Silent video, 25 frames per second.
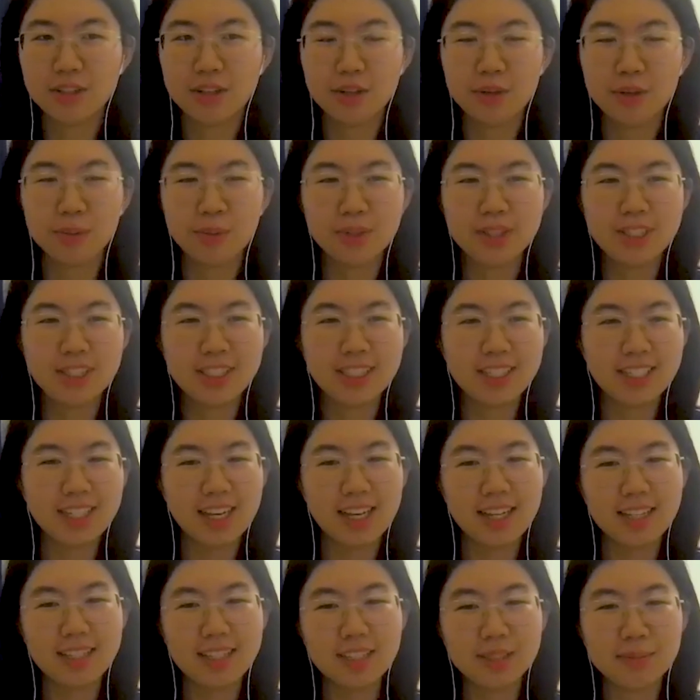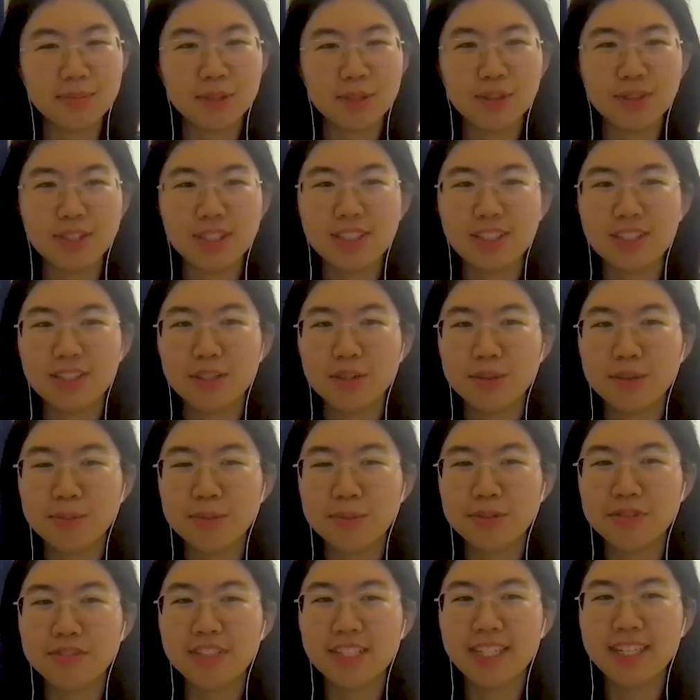watching an inspirational
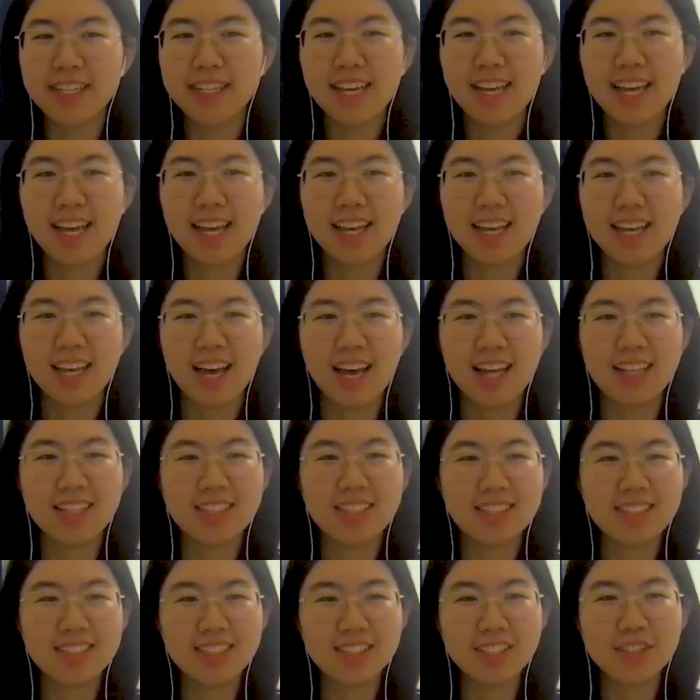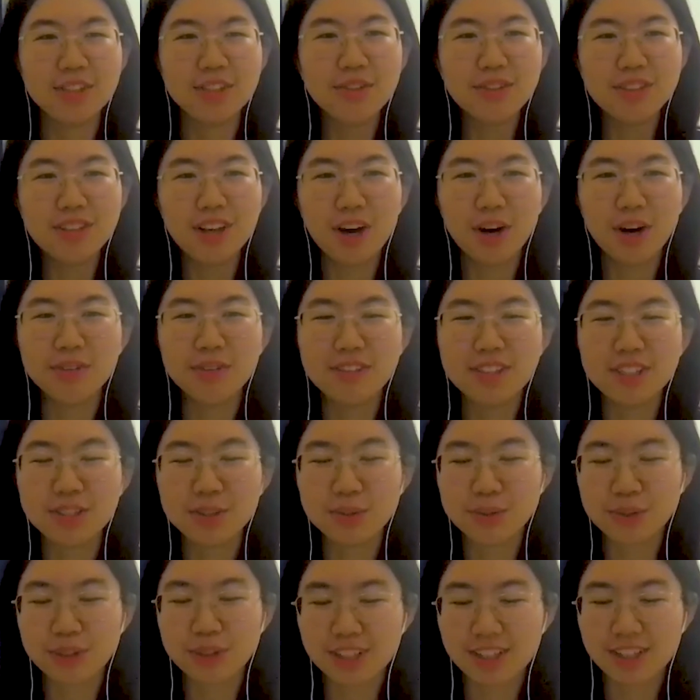movie. And they don't
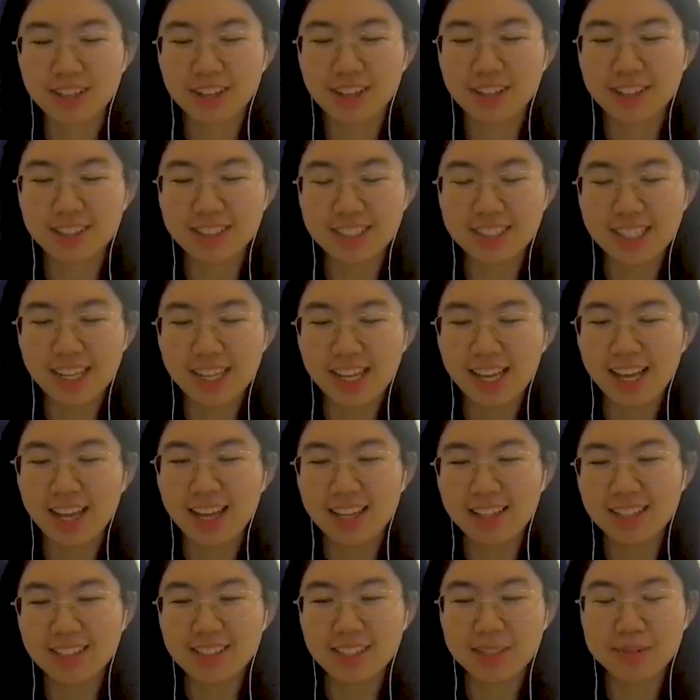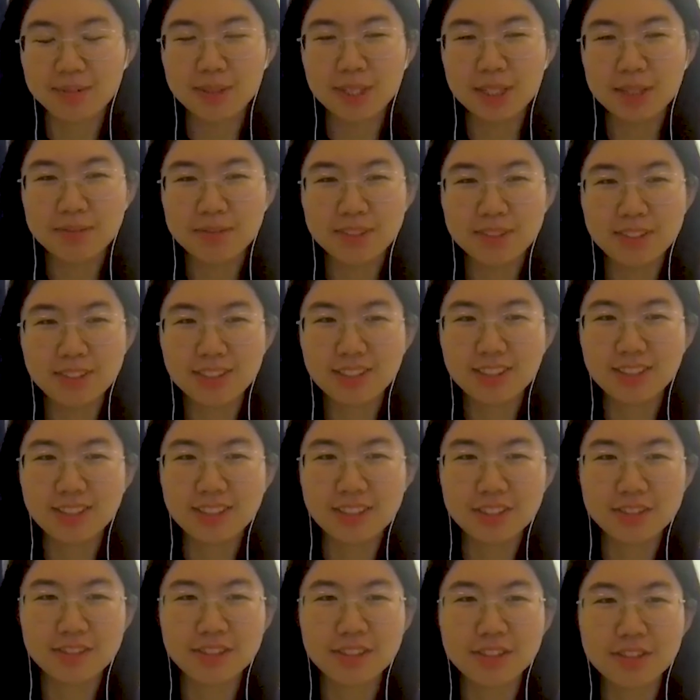always work out. And sometimes, you
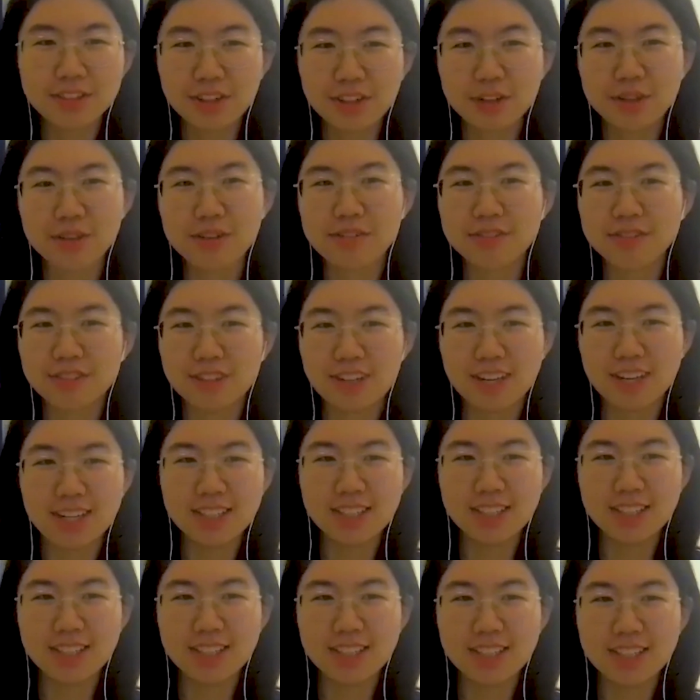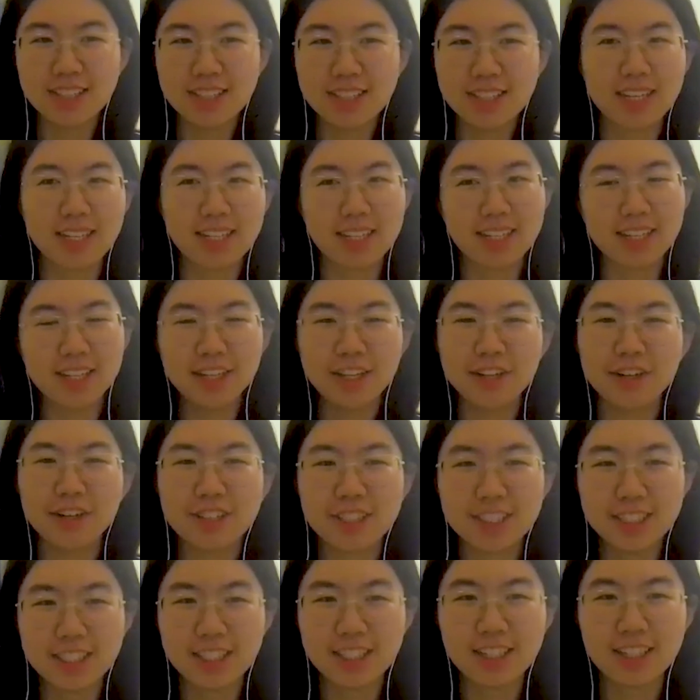want to talk to a friend, but he
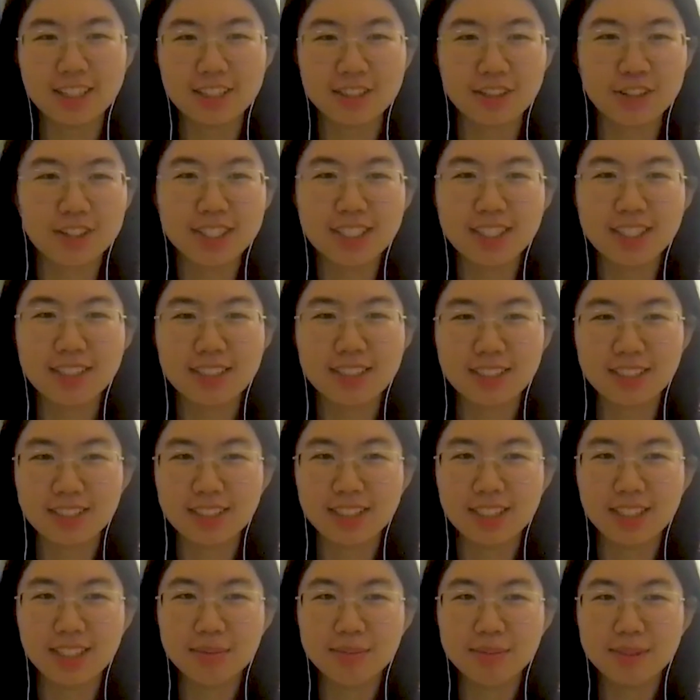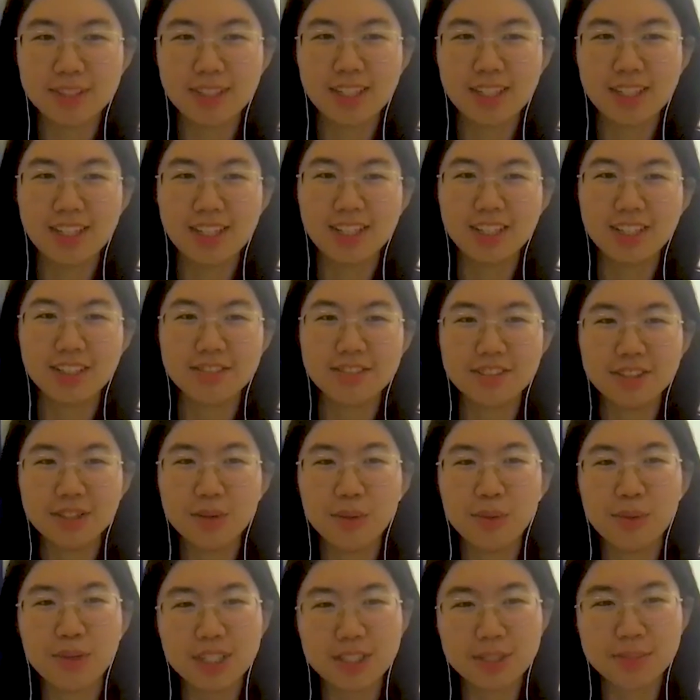or she is already asleep. You want
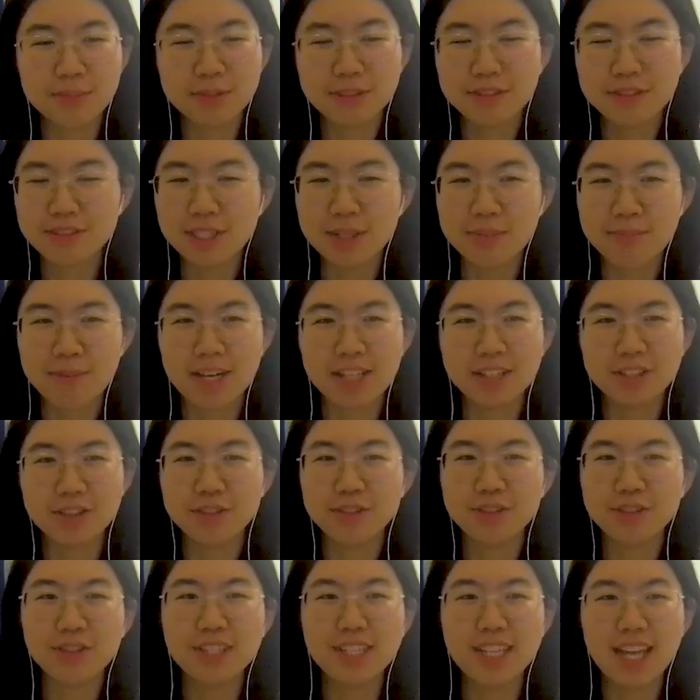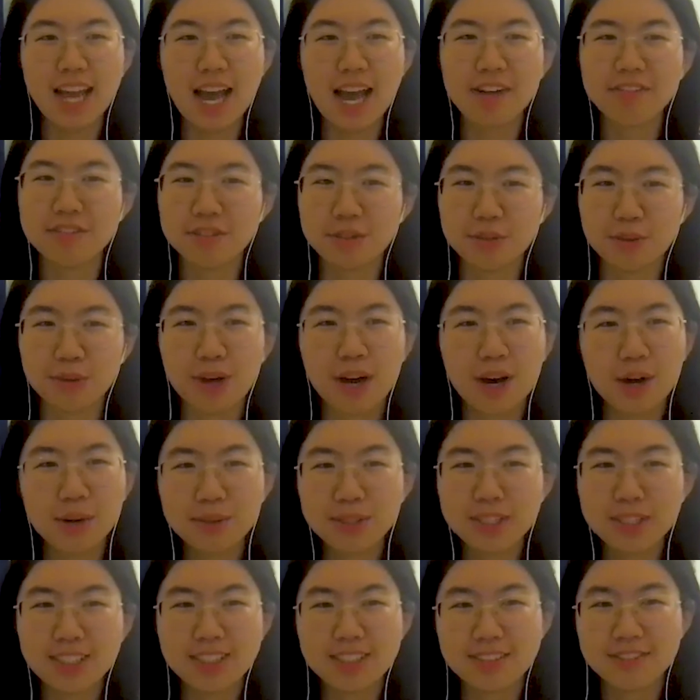to watch a movie, but you don't really have 2
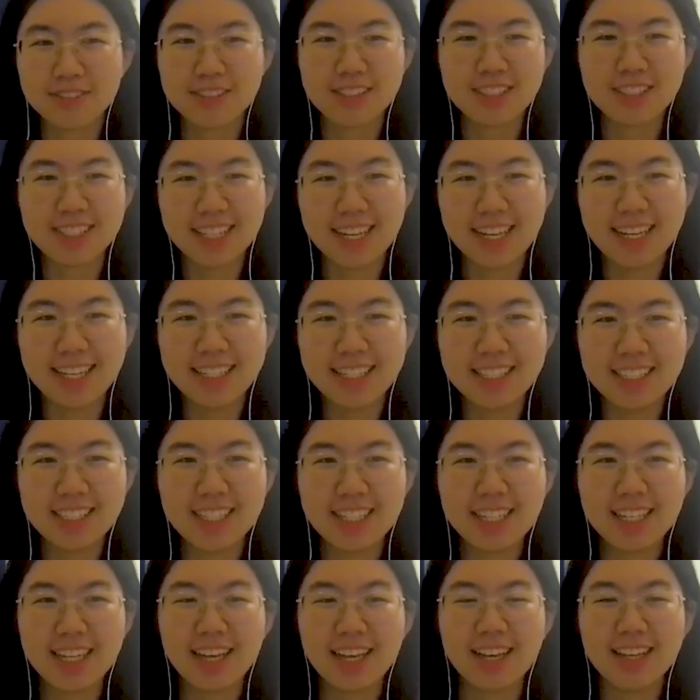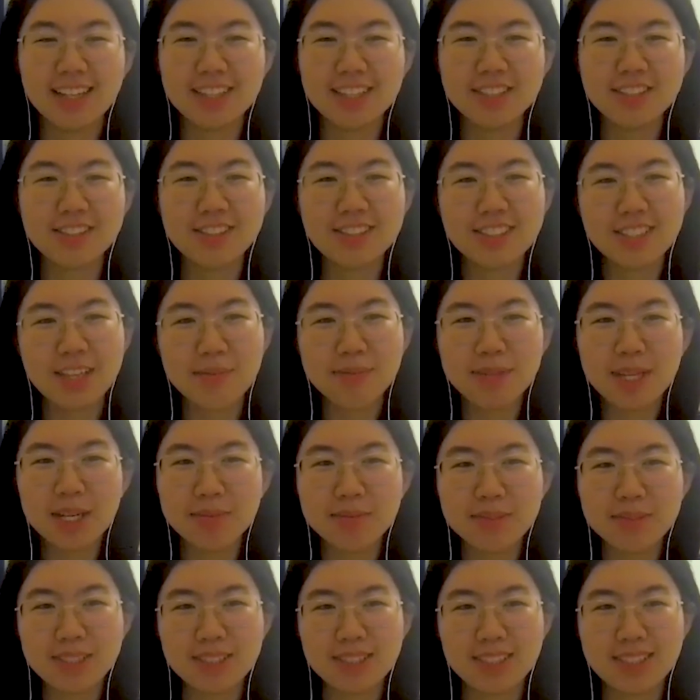hours for that. And
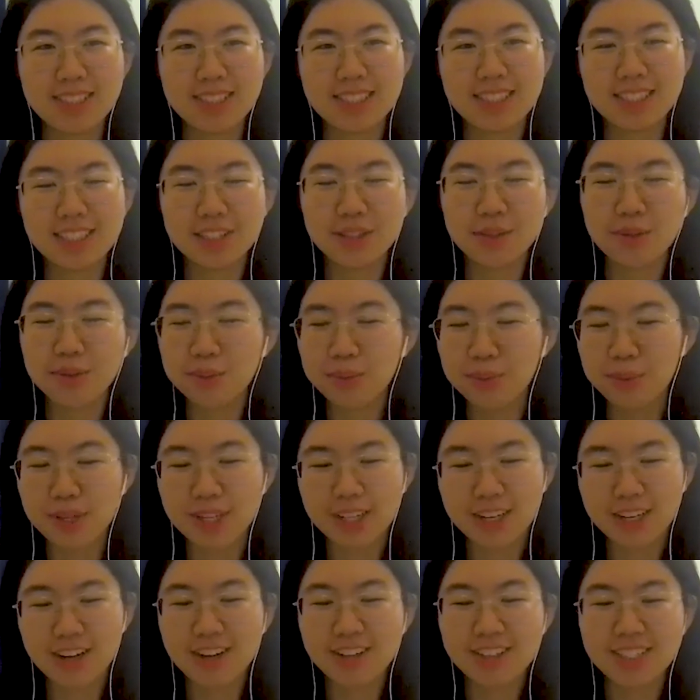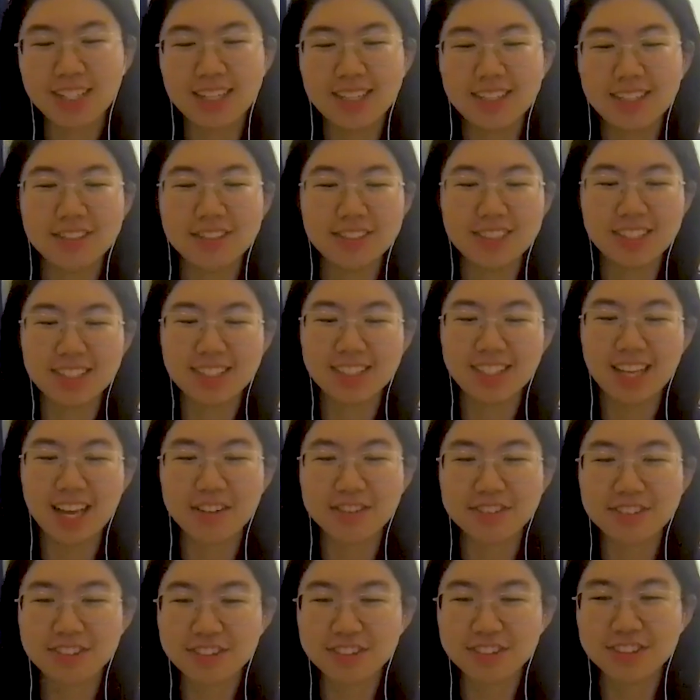sometimes they don't work out and you just
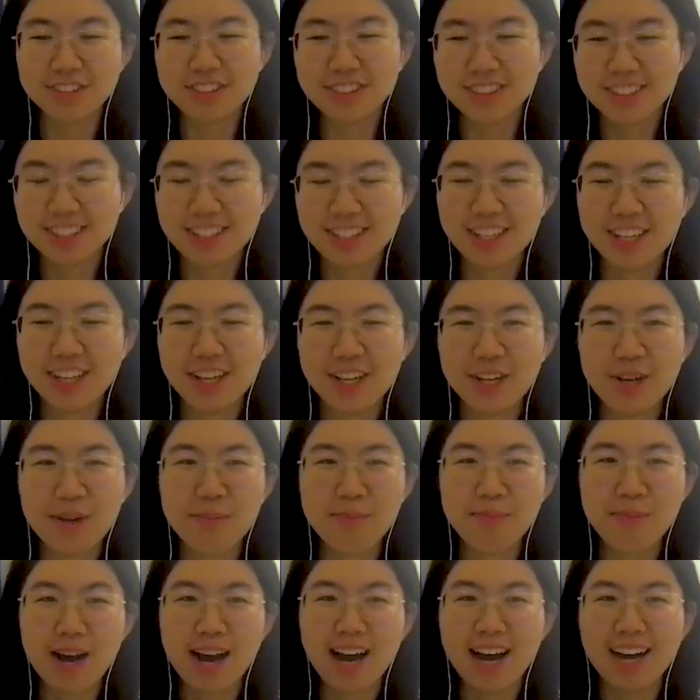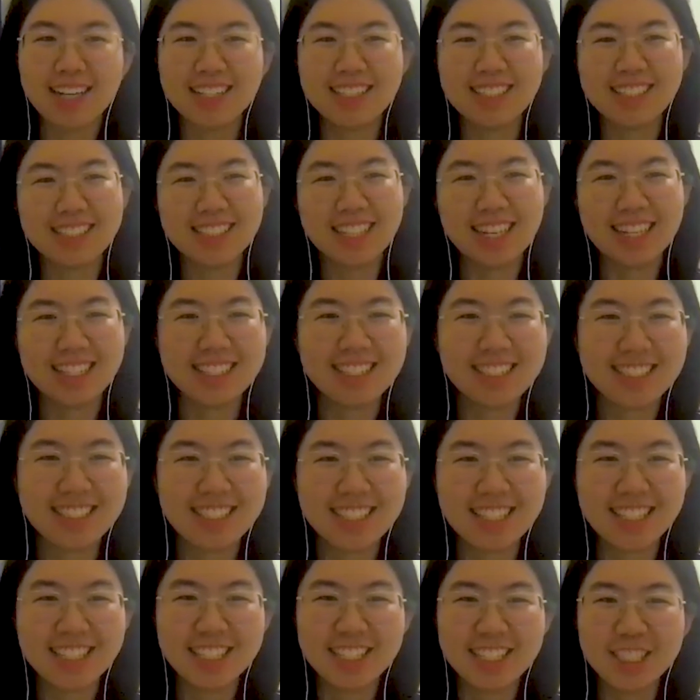have to pass that
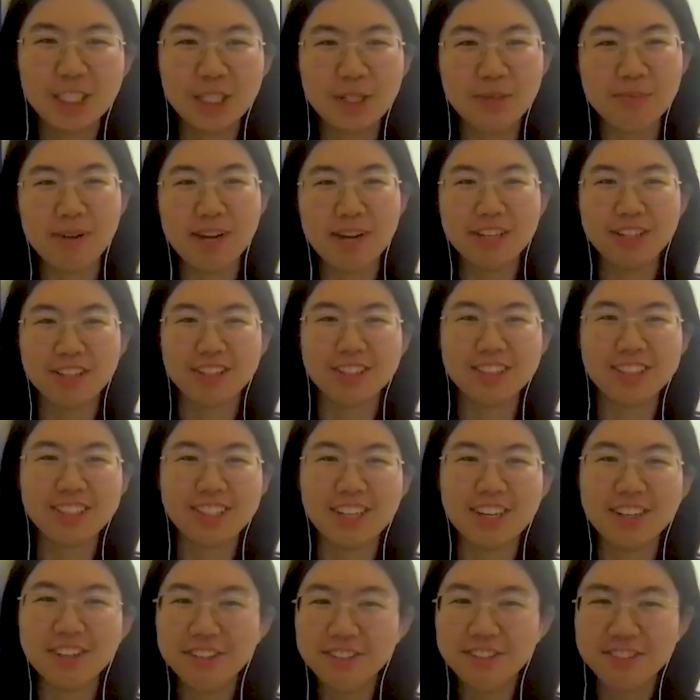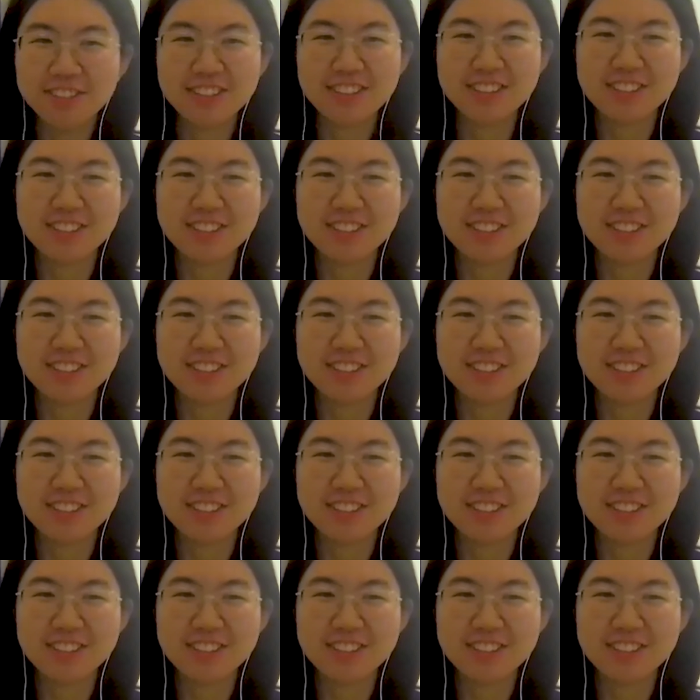stage by yourself.